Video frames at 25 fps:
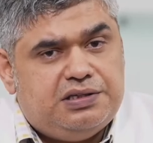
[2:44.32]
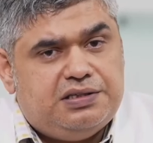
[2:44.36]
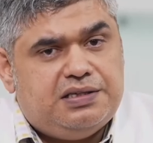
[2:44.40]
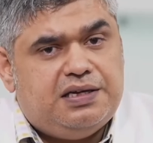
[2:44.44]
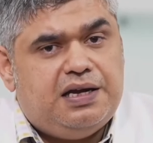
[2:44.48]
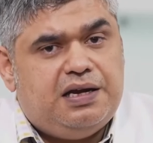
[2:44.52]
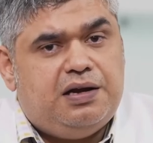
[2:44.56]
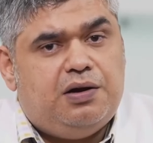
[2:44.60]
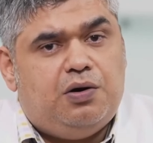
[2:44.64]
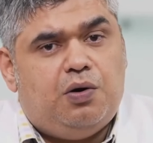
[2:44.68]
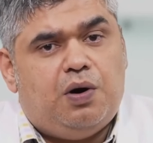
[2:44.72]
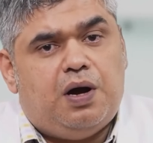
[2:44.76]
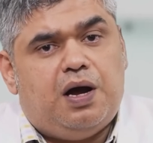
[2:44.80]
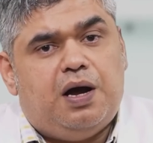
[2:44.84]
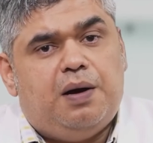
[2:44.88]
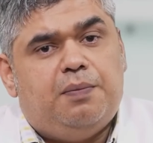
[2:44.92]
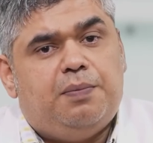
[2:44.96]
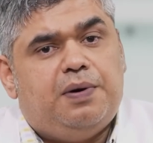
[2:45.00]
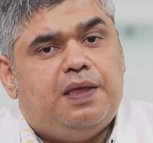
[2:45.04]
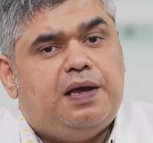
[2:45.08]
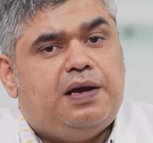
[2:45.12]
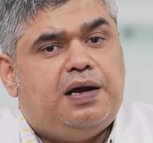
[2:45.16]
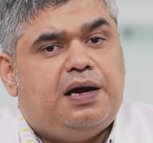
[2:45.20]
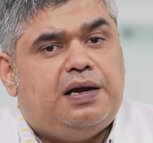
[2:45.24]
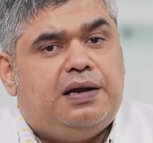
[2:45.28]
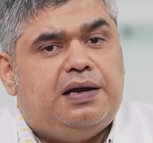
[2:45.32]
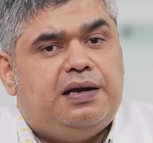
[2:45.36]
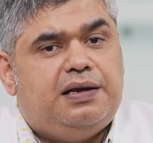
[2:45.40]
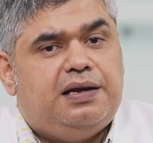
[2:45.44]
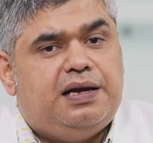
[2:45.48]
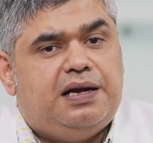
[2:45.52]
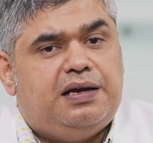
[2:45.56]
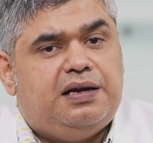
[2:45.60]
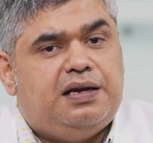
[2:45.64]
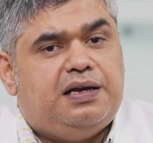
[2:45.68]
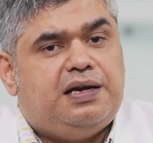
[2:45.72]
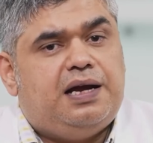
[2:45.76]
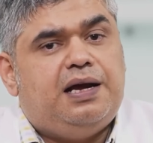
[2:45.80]
tend to harbor an
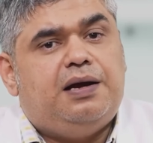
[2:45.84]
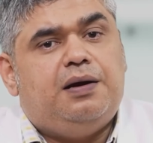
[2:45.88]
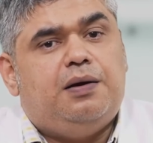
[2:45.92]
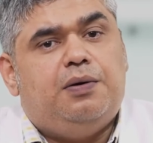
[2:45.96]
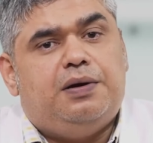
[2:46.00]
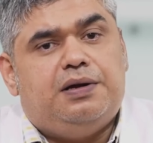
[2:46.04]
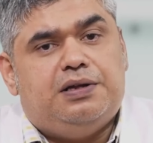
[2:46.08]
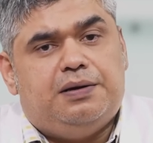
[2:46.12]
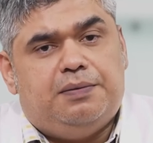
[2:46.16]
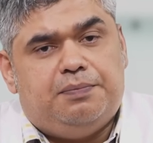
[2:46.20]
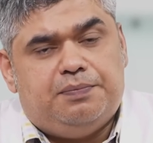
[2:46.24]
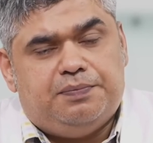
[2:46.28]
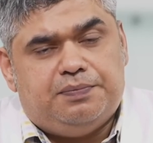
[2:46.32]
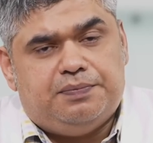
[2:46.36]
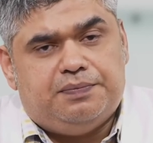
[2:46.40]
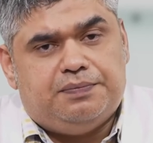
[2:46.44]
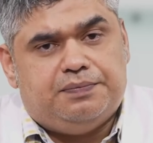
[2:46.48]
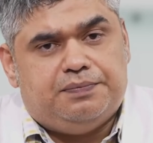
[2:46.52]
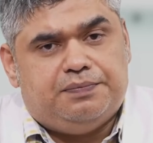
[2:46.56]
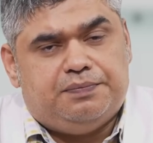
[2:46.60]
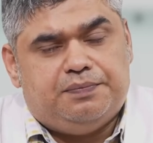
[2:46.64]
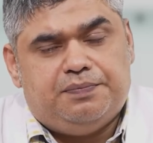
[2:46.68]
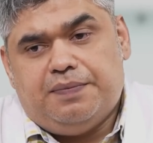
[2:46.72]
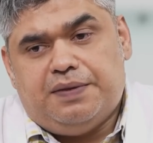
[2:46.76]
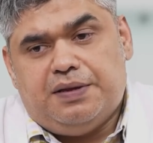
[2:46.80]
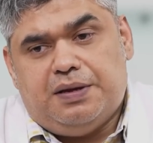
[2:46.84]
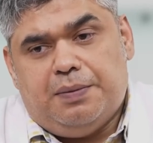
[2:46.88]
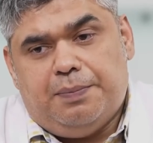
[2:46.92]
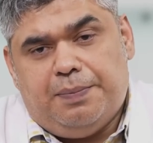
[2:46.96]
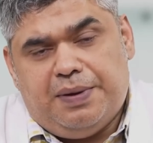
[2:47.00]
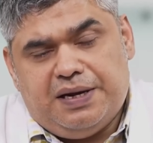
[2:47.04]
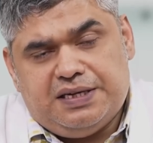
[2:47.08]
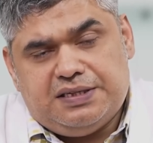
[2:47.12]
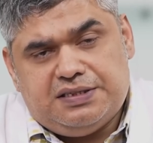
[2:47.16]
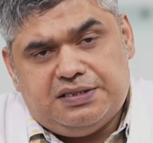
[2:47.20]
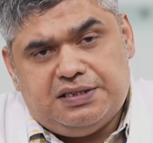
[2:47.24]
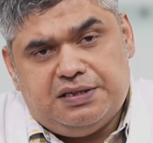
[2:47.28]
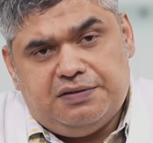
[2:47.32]
undetected aneurysm. The
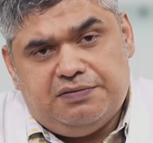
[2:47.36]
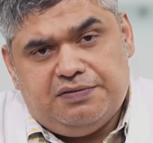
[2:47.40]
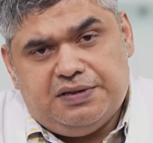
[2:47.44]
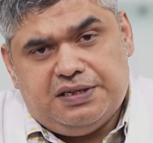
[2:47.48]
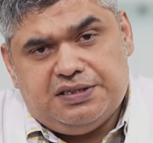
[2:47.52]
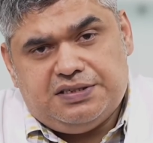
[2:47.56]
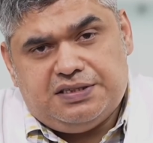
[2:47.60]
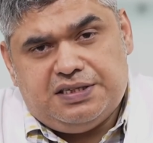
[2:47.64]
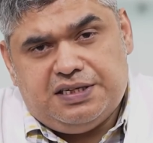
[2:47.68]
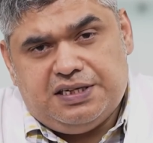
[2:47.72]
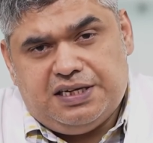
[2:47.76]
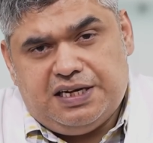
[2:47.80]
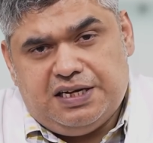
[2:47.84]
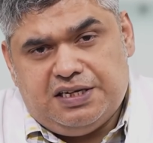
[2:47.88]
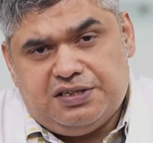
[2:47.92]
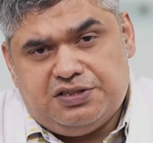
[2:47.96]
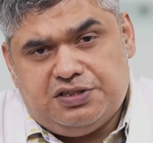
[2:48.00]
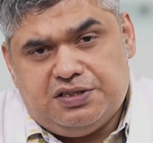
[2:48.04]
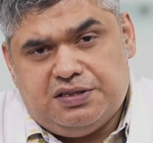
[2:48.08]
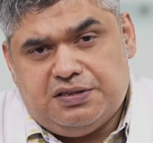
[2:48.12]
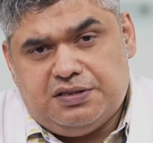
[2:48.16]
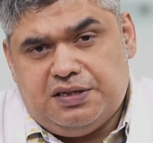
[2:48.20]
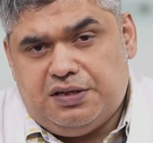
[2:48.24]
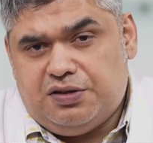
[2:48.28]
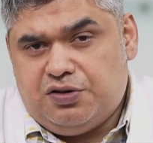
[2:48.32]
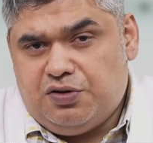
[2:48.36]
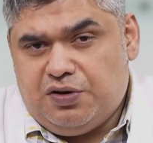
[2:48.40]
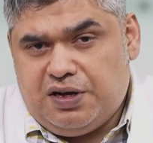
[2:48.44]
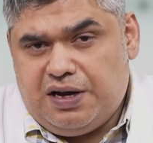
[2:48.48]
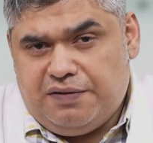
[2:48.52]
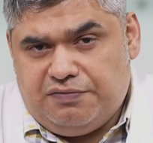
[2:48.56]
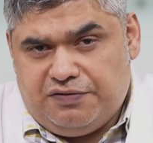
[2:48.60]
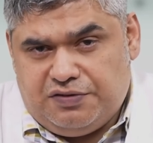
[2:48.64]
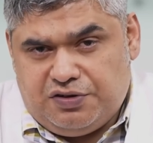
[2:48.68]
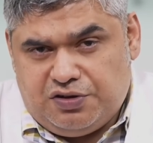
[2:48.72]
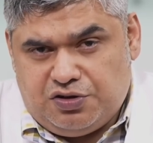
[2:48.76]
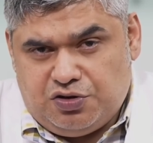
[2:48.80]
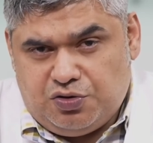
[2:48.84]
best investigation that you
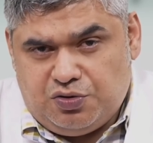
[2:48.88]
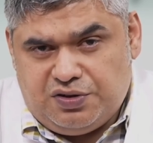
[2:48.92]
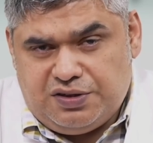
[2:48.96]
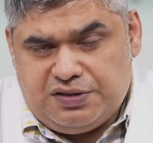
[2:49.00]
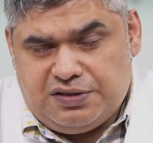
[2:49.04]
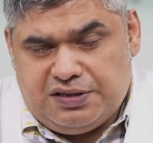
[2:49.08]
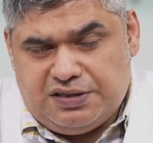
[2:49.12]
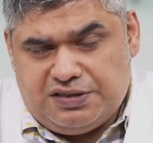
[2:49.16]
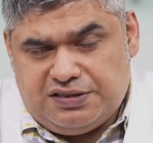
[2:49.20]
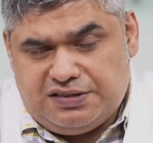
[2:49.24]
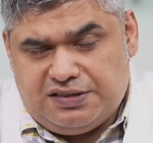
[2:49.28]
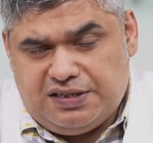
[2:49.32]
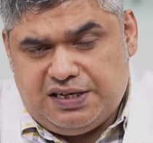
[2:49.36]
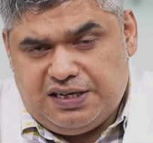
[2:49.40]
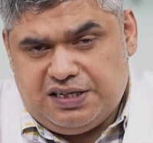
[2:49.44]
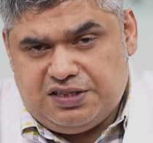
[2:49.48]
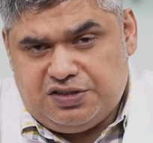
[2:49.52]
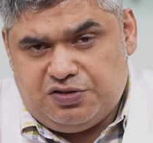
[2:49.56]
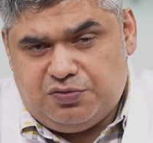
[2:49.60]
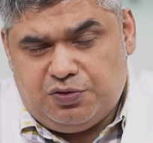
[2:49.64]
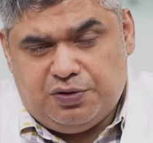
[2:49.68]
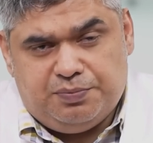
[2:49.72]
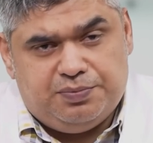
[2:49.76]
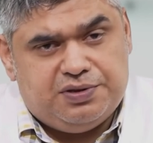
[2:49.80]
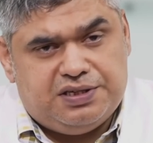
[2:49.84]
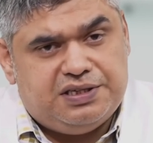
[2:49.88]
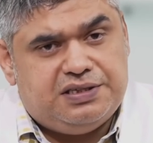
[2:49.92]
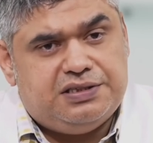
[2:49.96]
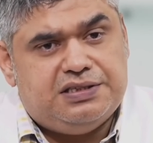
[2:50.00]
have to do at this stage will be a